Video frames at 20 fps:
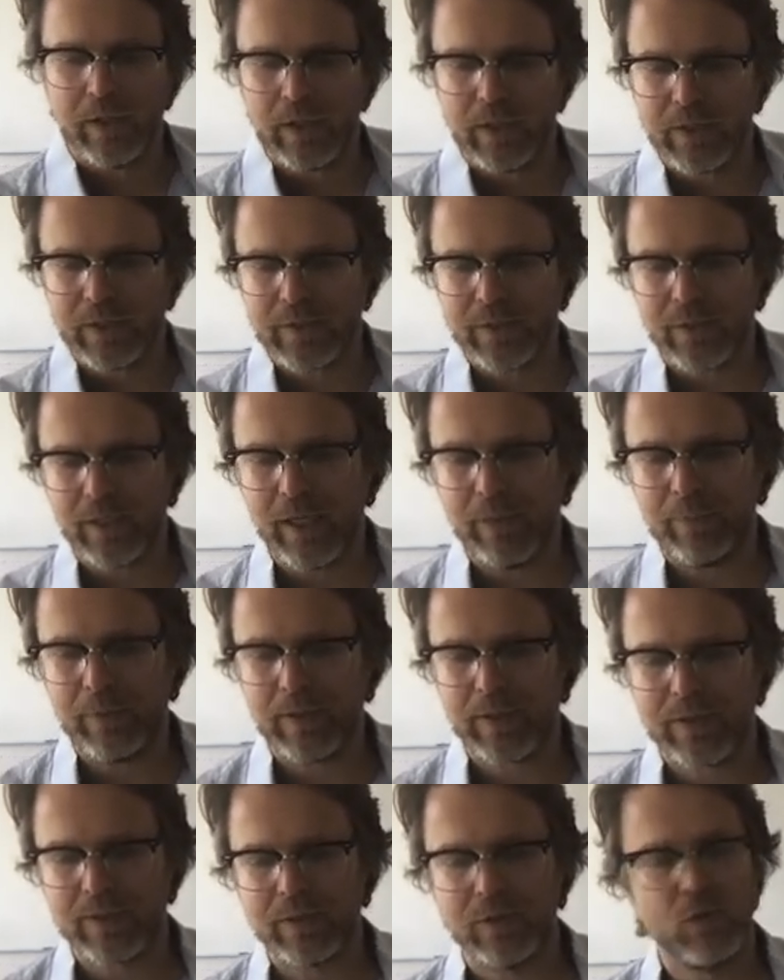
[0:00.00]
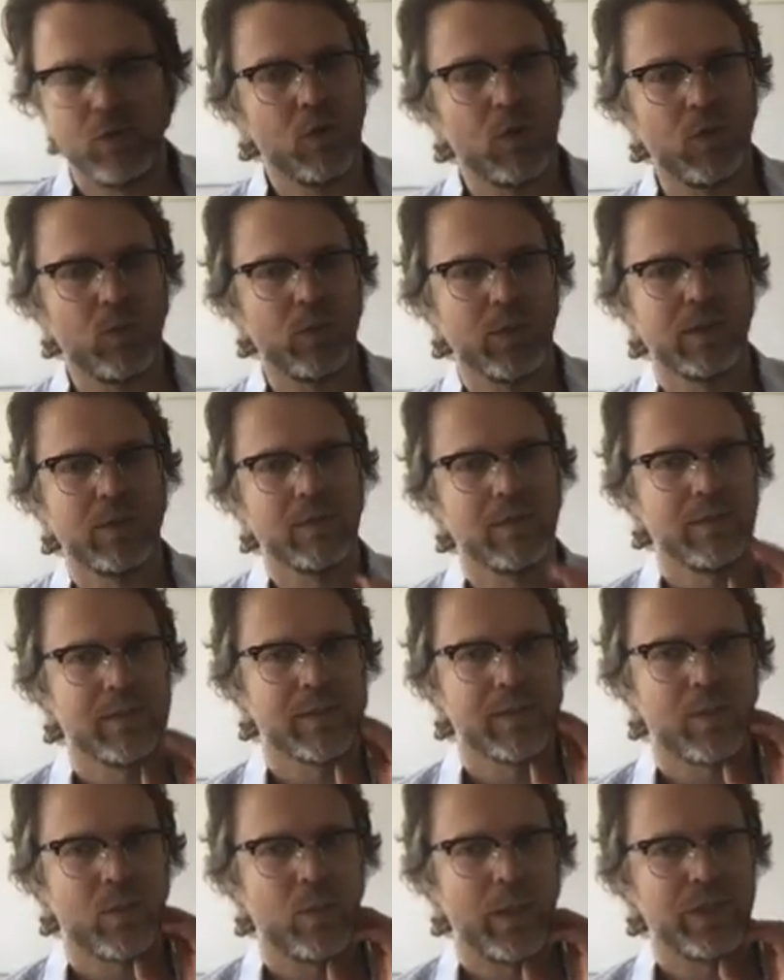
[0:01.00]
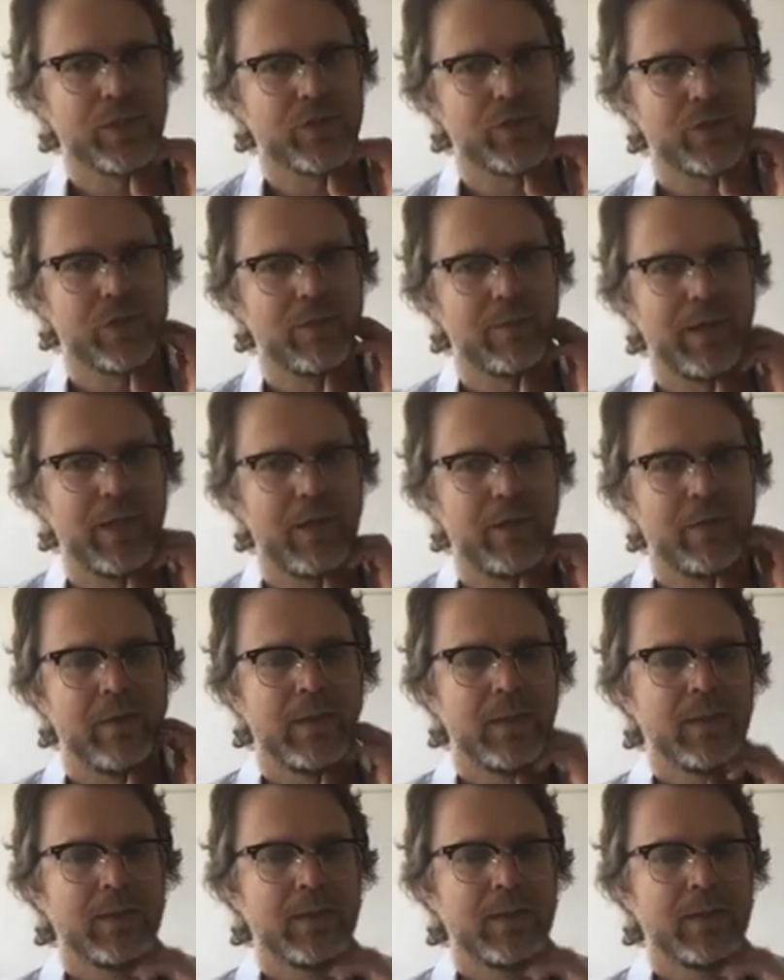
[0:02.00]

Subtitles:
escape us, nor will this question about